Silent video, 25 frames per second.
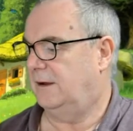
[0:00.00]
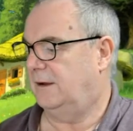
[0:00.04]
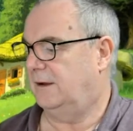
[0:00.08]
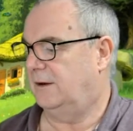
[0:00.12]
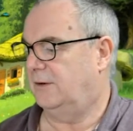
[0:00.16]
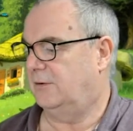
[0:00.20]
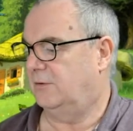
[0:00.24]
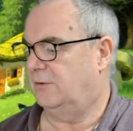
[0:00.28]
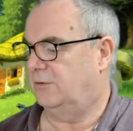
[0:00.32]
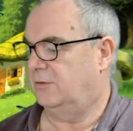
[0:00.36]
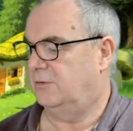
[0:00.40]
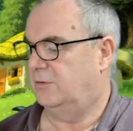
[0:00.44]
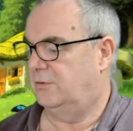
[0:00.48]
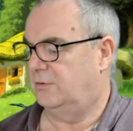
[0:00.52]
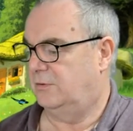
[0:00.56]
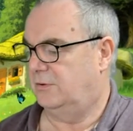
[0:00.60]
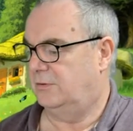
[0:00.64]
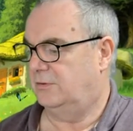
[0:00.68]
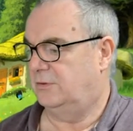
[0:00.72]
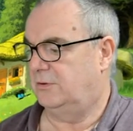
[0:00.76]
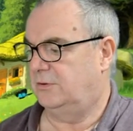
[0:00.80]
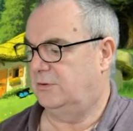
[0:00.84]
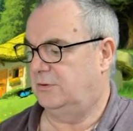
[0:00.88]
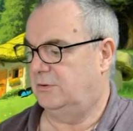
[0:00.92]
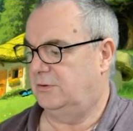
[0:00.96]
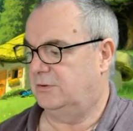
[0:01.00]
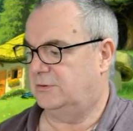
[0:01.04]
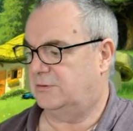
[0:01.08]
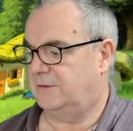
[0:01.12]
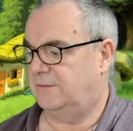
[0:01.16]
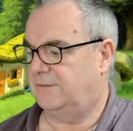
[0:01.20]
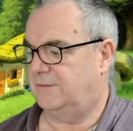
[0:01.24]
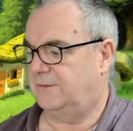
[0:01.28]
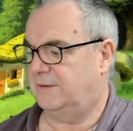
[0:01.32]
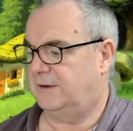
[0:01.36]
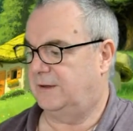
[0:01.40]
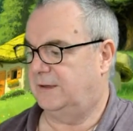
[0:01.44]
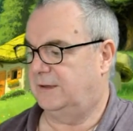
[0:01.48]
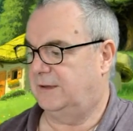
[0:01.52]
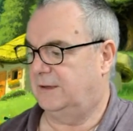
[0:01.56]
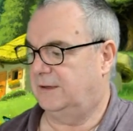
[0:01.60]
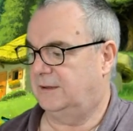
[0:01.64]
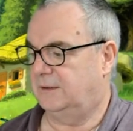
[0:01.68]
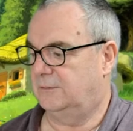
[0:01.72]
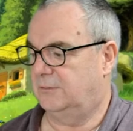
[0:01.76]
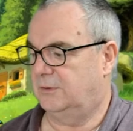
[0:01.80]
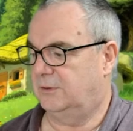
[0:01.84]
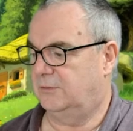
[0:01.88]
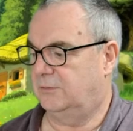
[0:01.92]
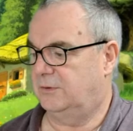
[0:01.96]
Now, here's a fine
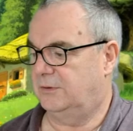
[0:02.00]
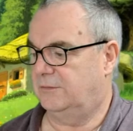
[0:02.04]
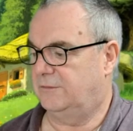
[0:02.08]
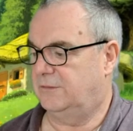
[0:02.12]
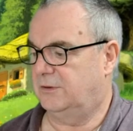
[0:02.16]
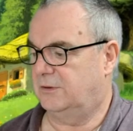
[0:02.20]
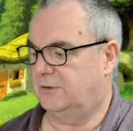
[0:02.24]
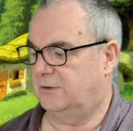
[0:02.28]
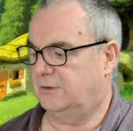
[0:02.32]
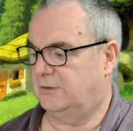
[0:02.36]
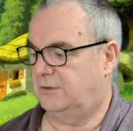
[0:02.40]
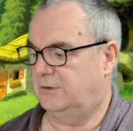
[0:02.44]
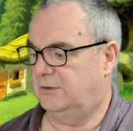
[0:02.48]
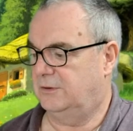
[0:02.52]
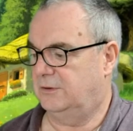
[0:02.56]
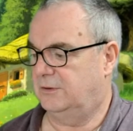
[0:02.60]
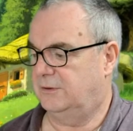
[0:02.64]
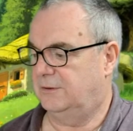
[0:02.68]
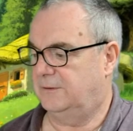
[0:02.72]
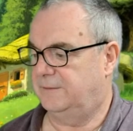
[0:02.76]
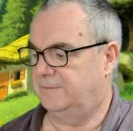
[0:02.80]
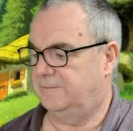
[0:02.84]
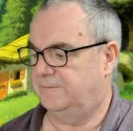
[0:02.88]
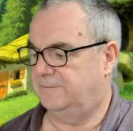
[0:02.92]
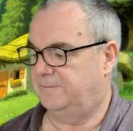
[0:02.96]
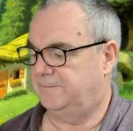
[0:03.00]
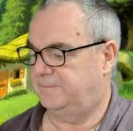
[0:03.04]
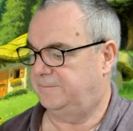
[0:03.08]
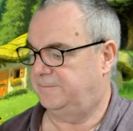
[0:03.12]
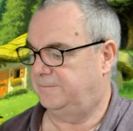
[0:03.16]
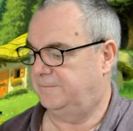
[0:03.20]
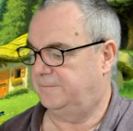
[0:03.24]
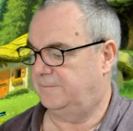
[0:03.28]
animal we've got here.